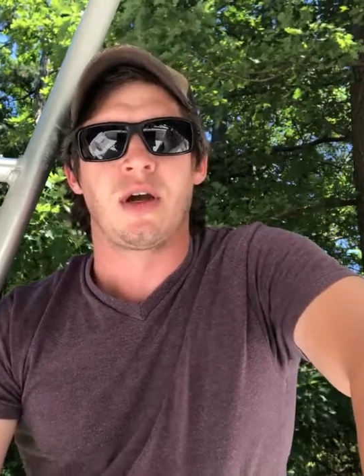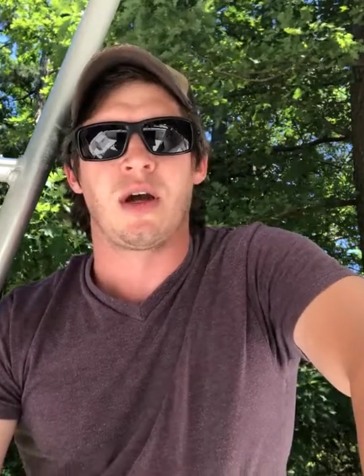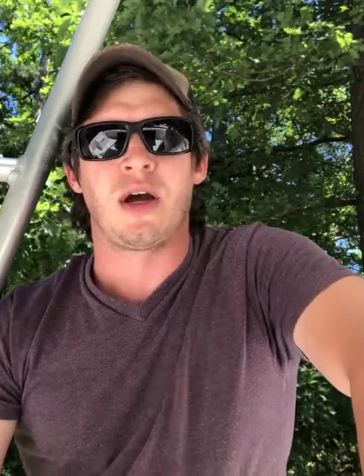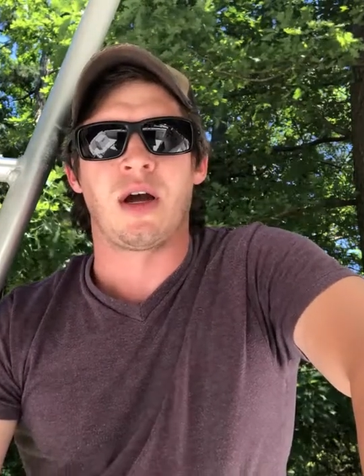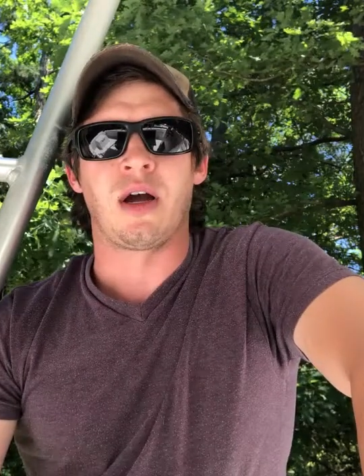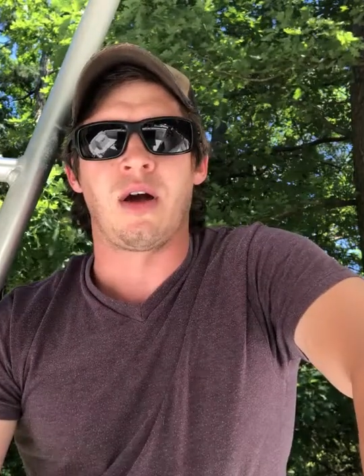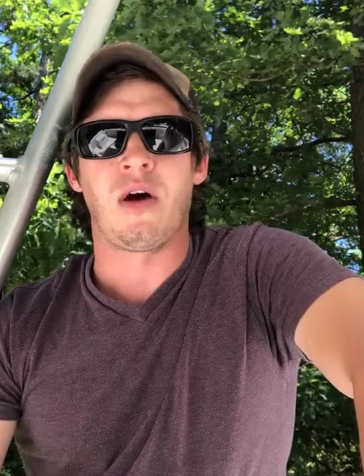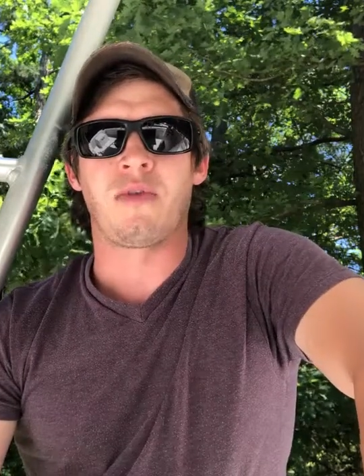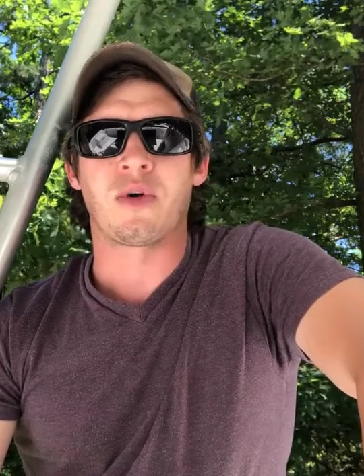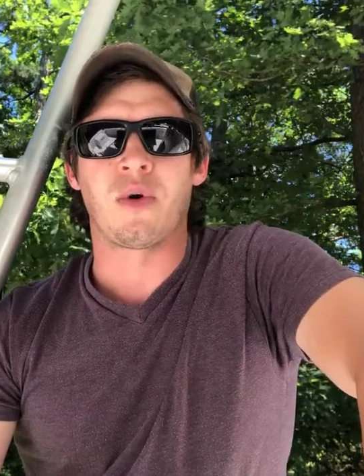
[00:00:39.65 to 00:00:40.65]

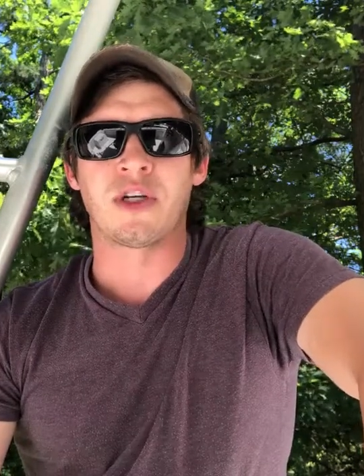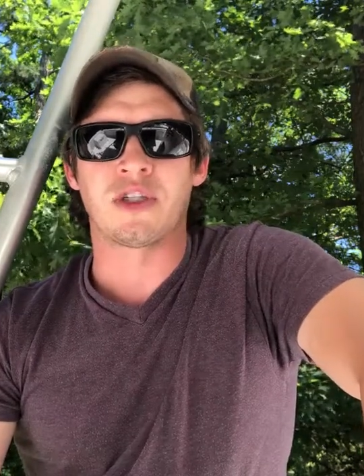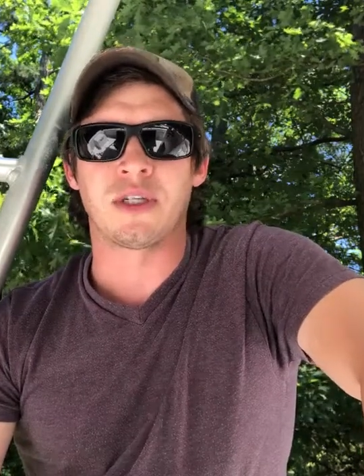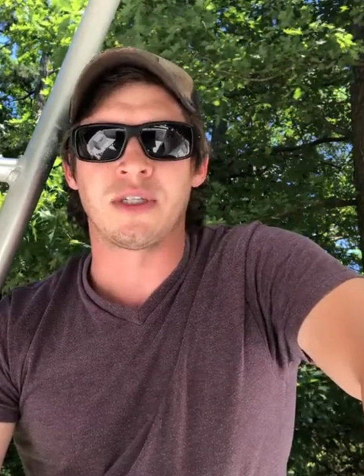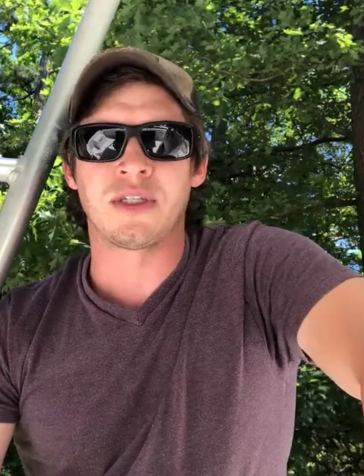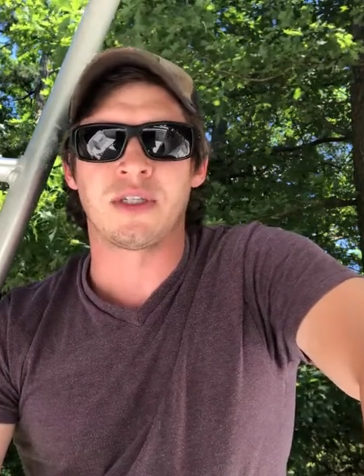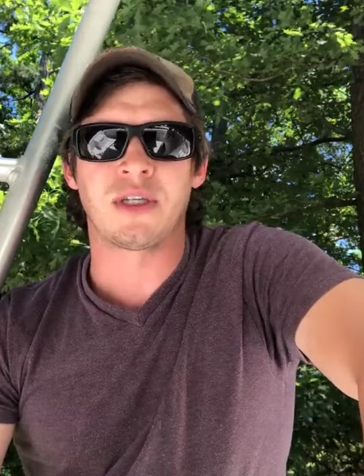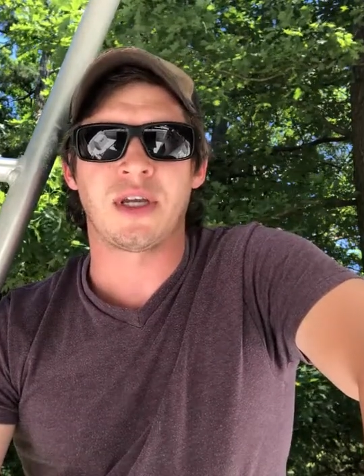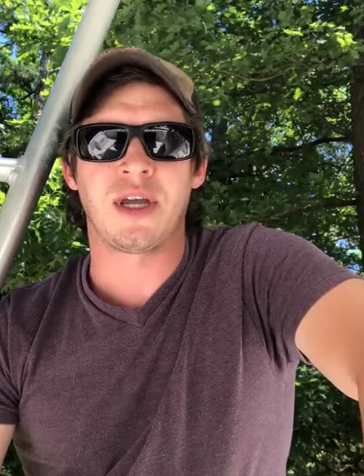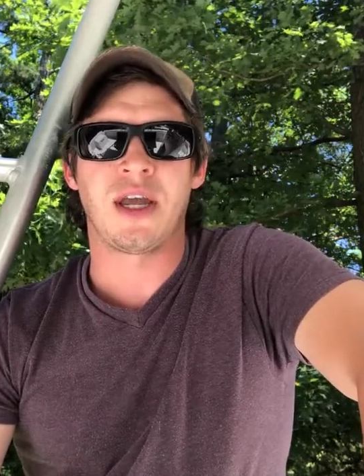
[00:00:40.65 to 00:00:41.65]
all the
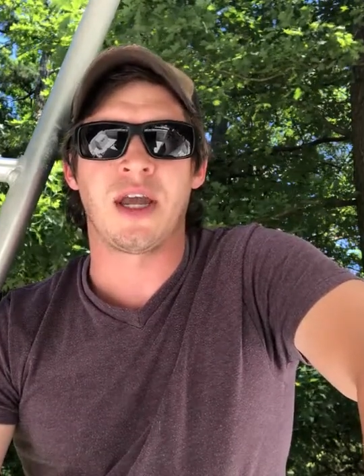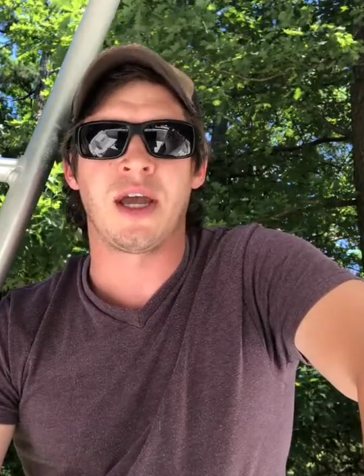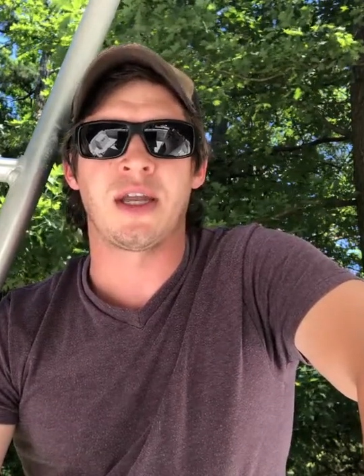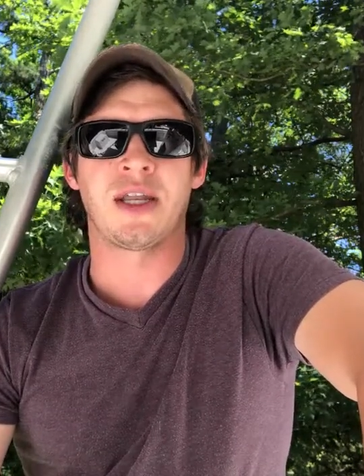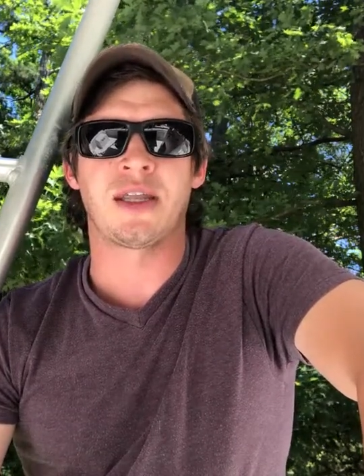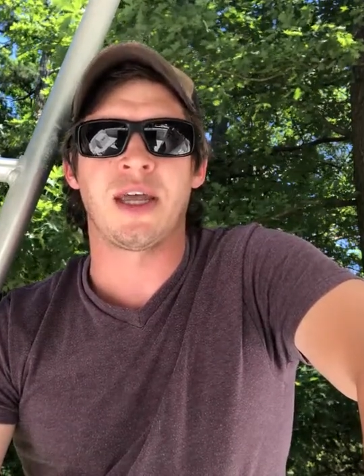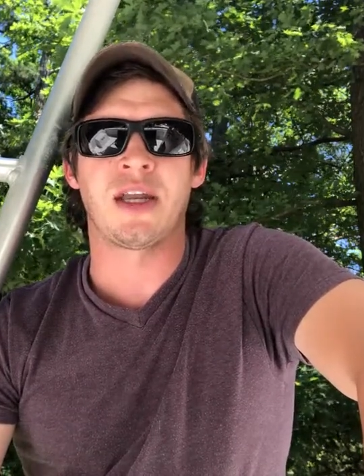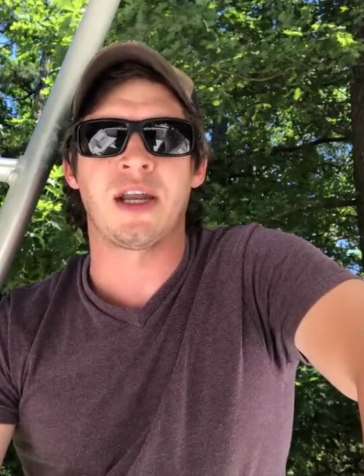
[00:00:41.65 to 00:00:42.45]
questions, and then